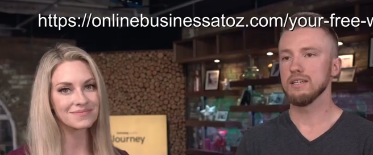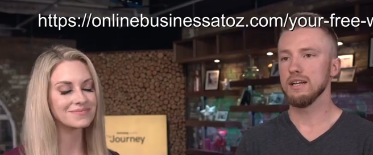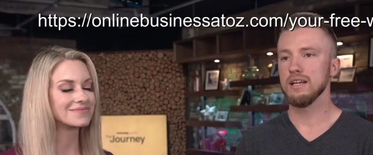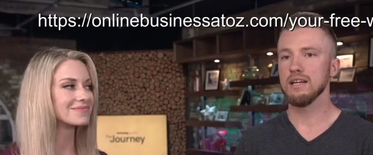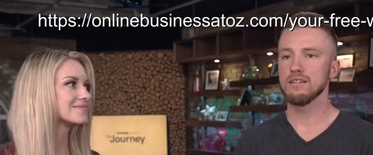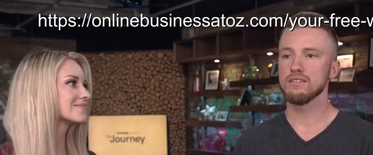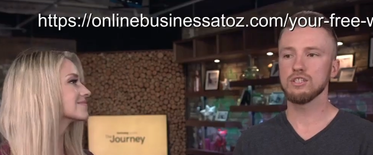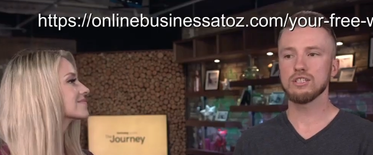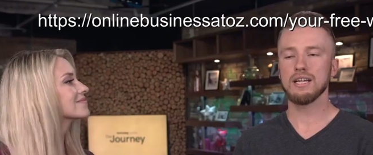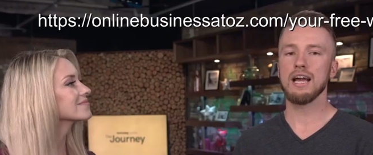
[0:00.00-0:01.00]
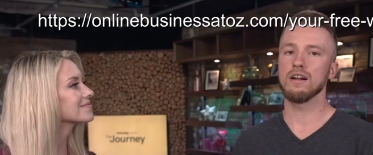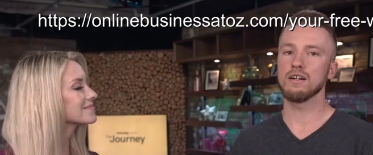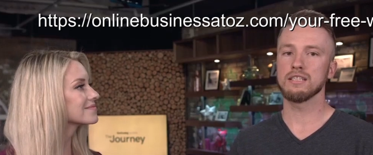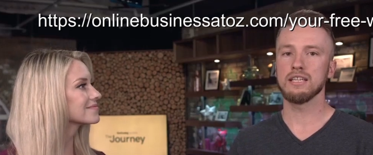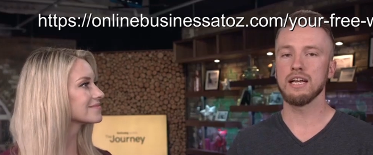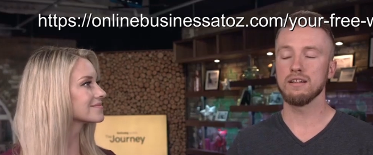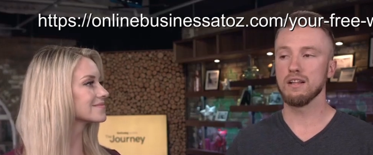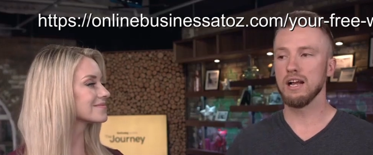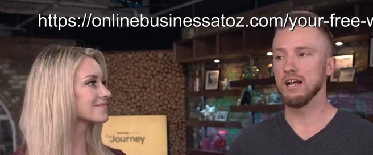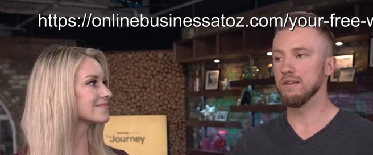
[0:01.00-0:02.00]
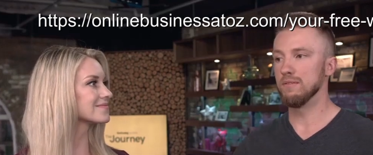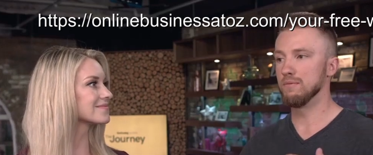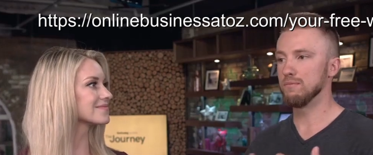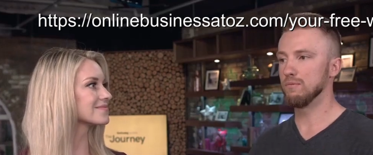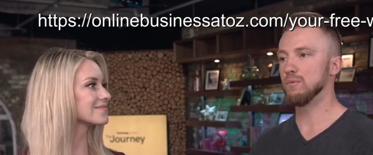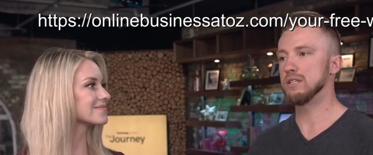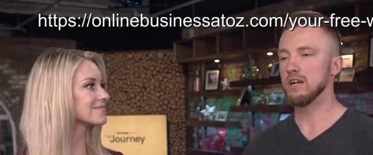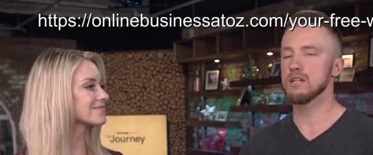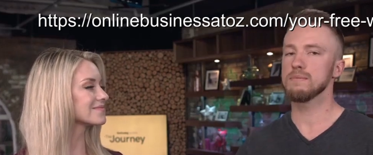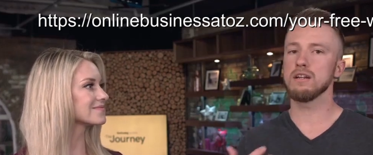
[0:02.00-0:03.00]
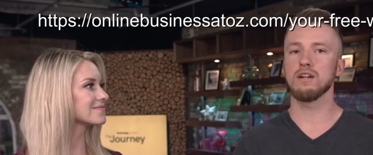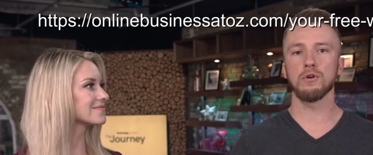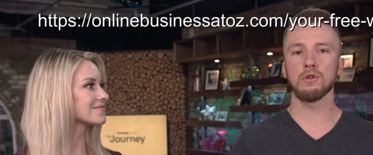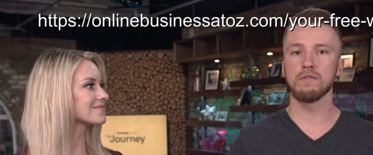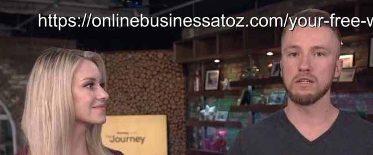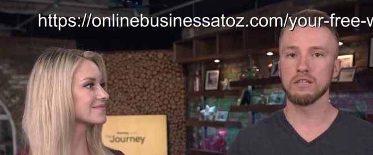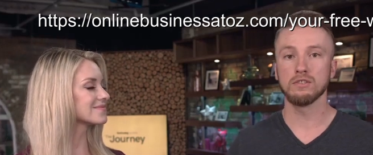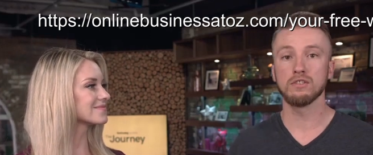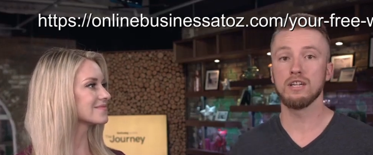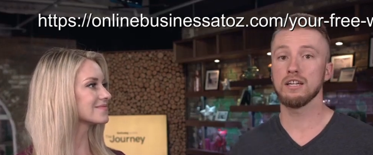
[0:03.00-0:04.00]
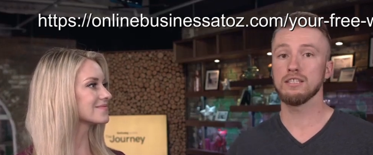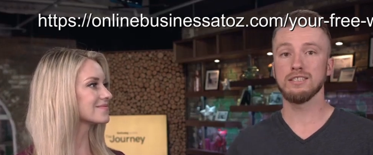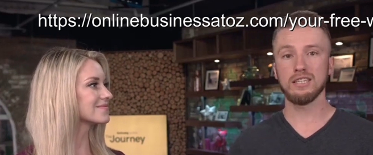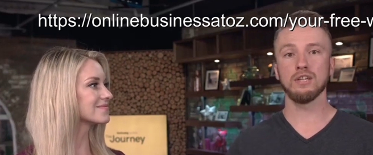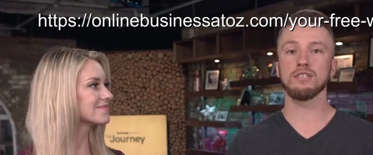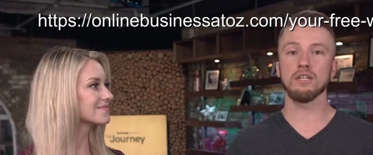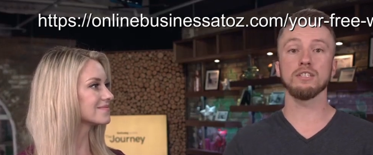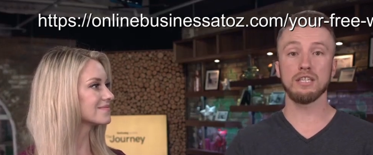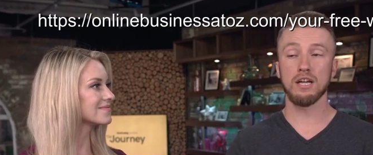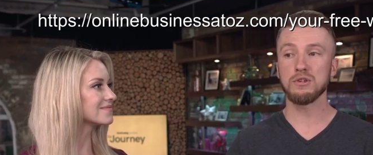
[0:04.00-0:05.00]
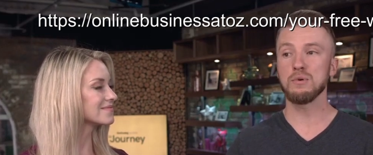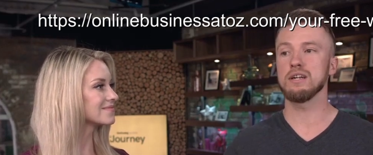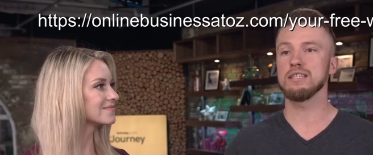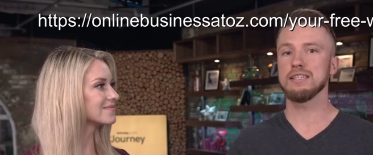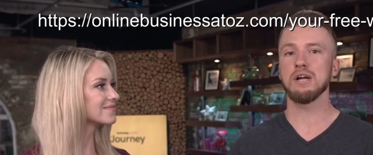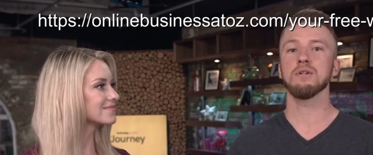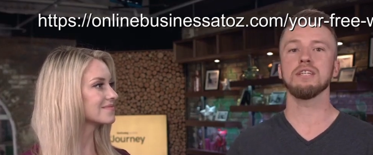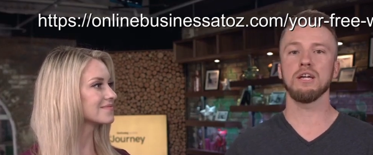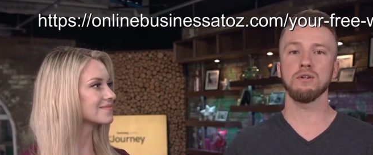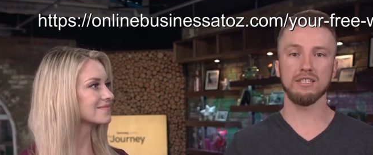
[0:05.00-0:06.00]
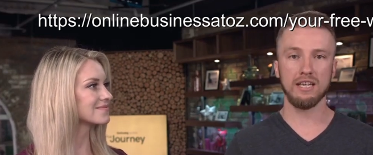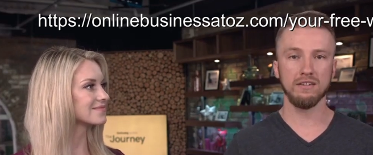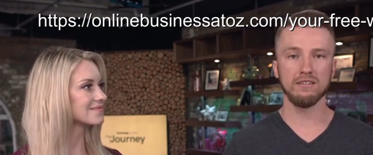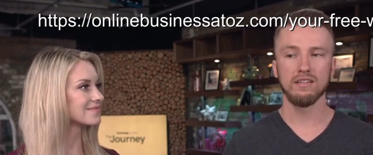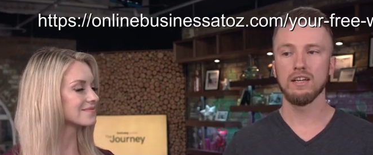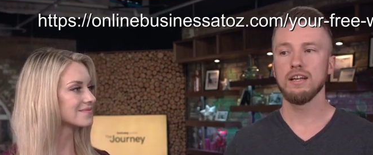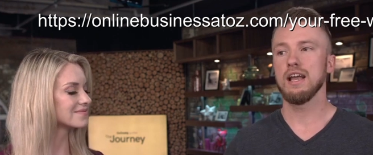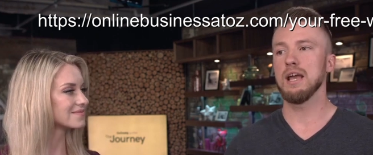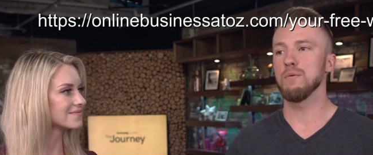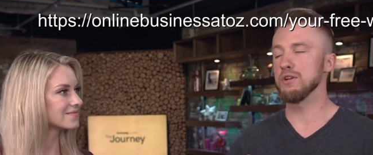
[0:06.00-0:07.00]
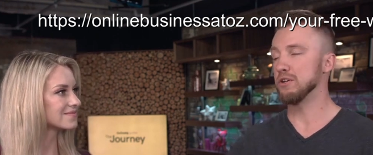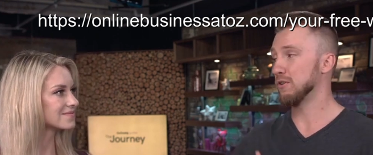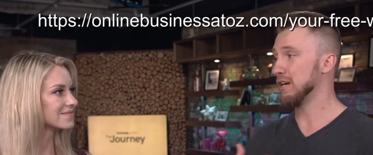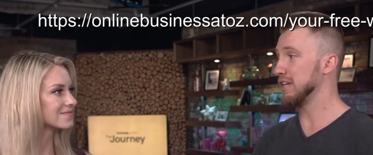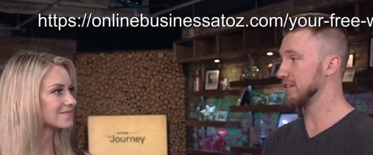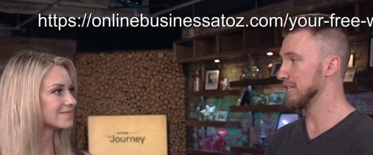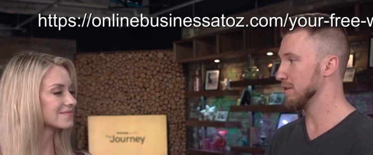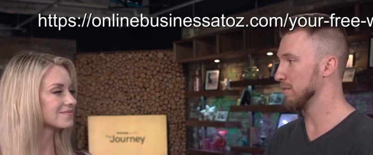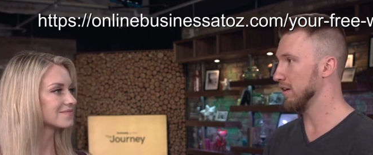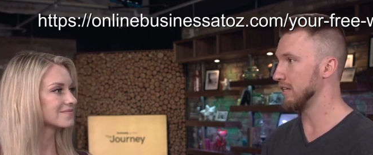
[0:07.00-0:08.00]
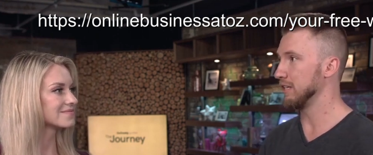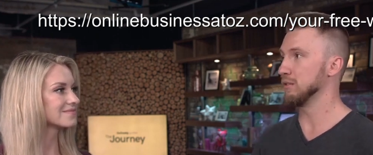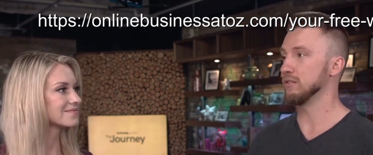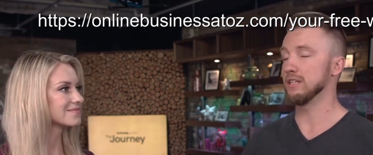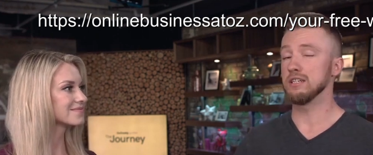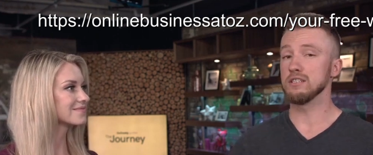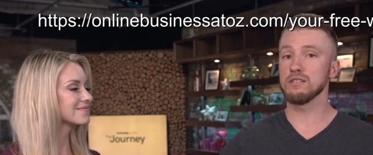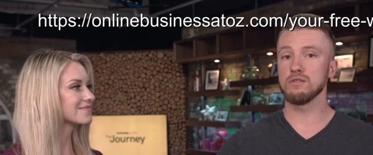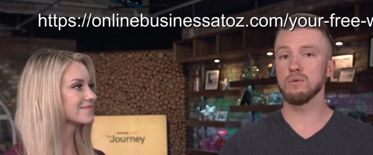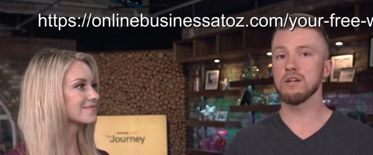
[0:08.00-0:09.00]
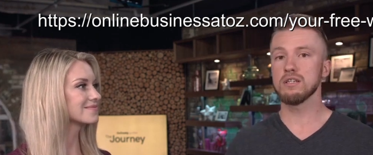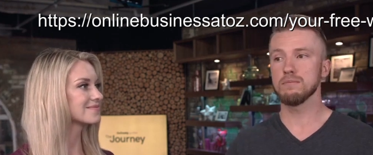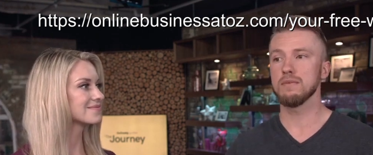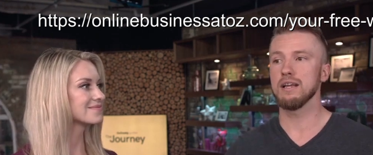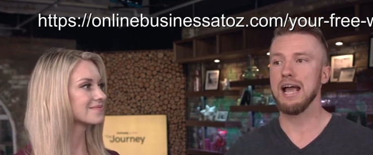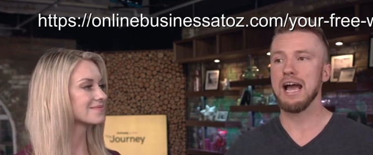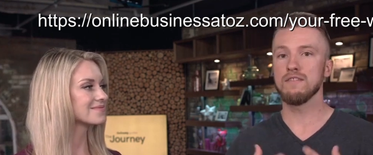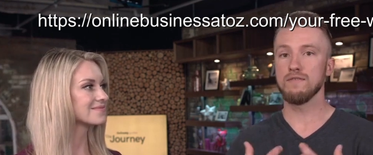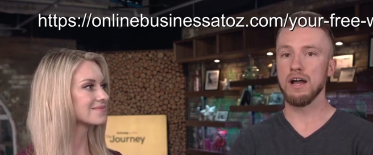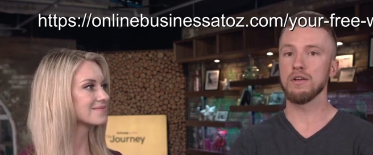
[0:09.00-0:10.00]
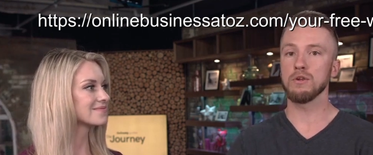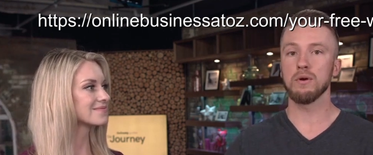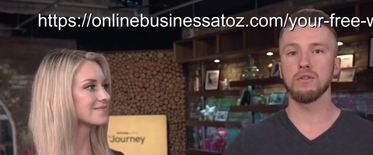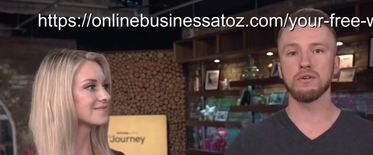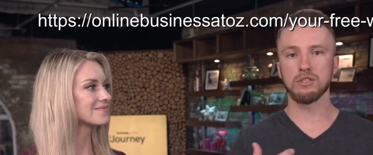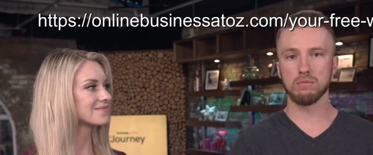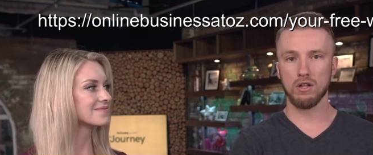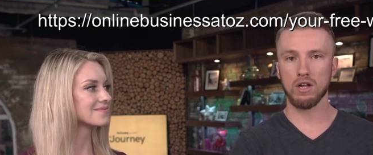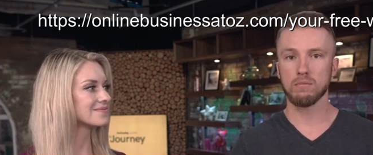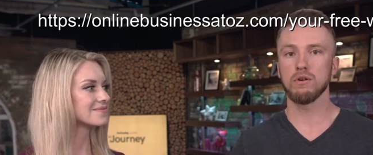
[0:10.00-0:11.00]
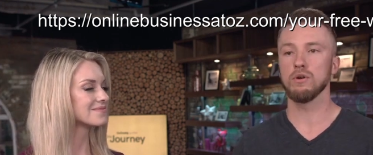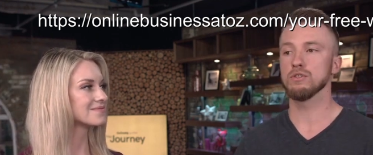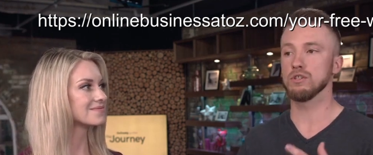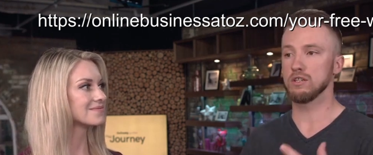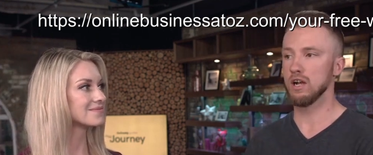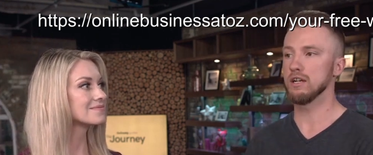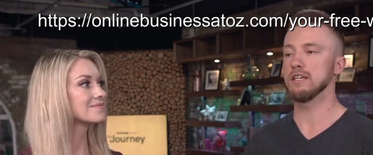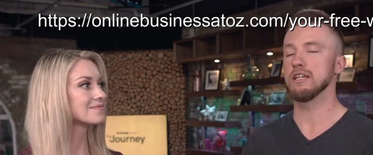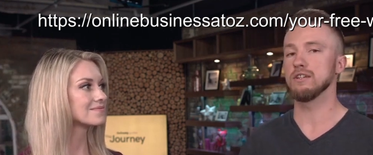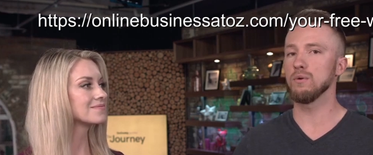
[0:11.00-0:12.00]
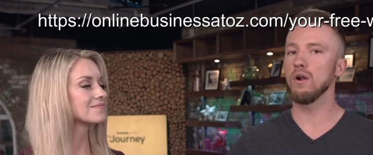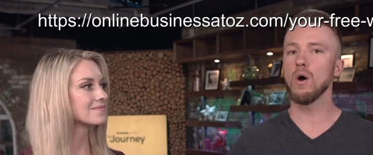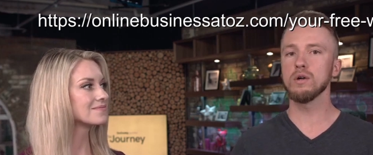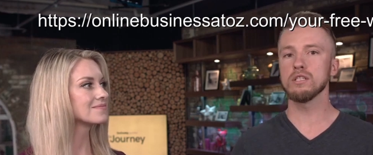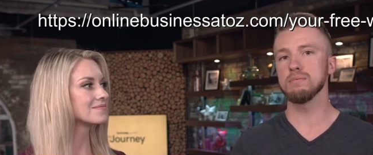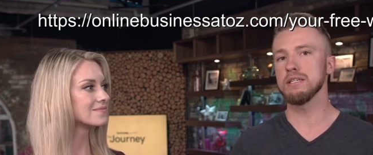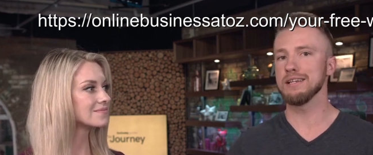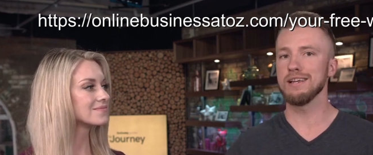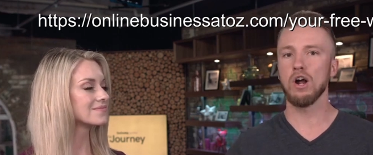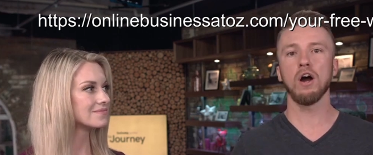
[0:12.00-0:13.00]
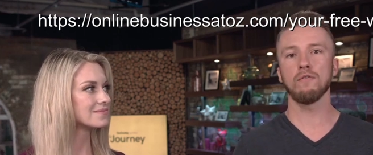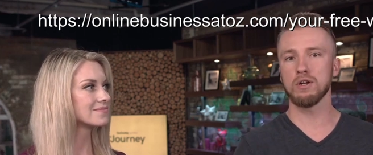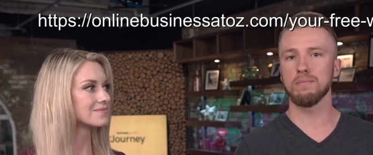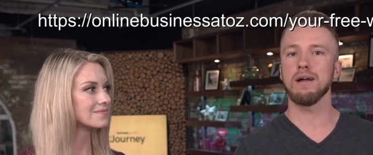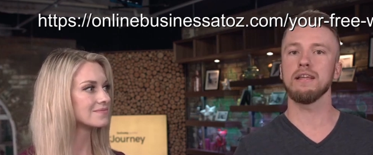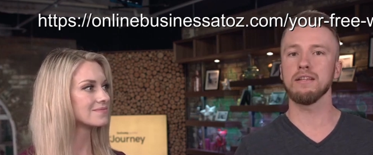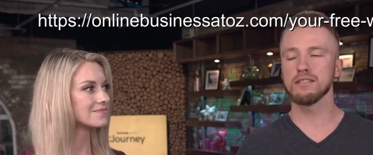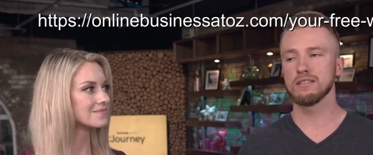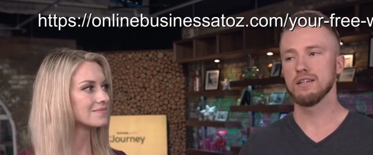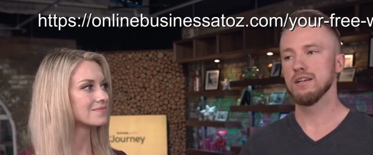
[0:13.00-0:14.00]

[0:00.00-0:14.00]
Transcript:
Speaker 1: And just to add on to that, we talked about in earlier videos, not to sell, sell, sell, you wanna tell, tell, tell. And when you're creating your email marketing newsletters, you want to add value, whether it's your blog post or content. Don't always be an offer to buy this